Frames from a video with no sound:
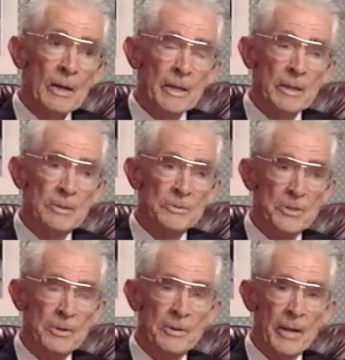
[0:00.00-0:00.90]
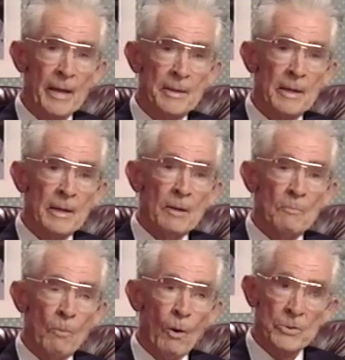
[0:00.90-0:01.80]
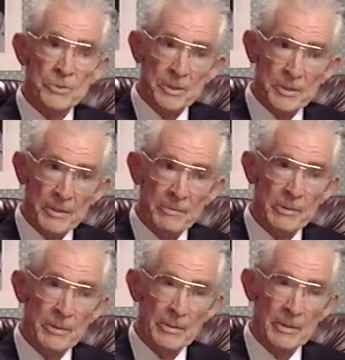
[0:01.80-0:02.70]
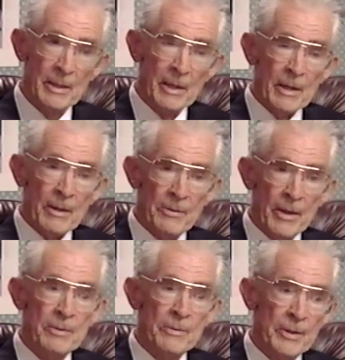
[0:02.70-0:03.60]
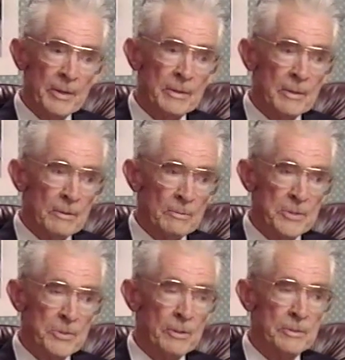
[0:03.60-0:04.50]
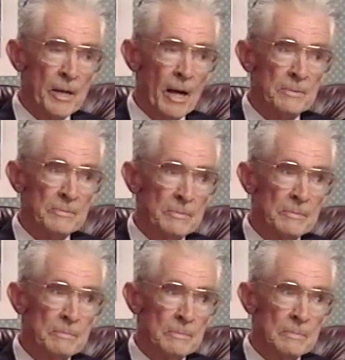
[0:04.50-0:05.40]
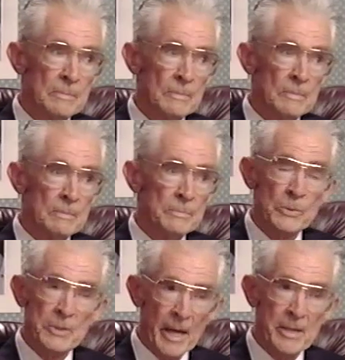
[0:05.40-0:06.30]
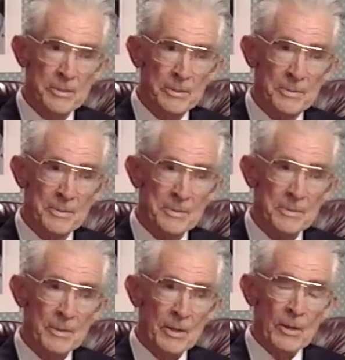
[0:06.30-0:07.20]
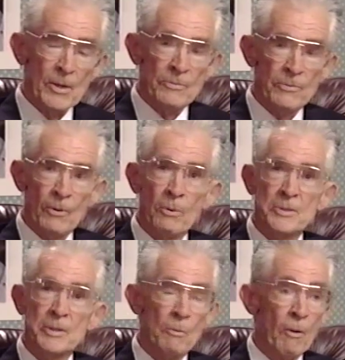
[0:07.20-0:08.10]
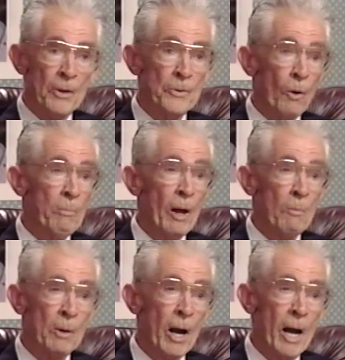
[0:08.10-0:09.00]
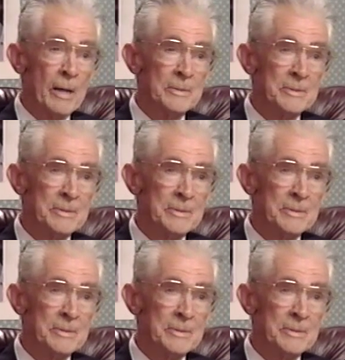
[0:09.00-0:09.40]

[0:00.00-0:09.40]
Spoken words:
He considered that more significant than the research on mutations for which he won a Nobel Prize.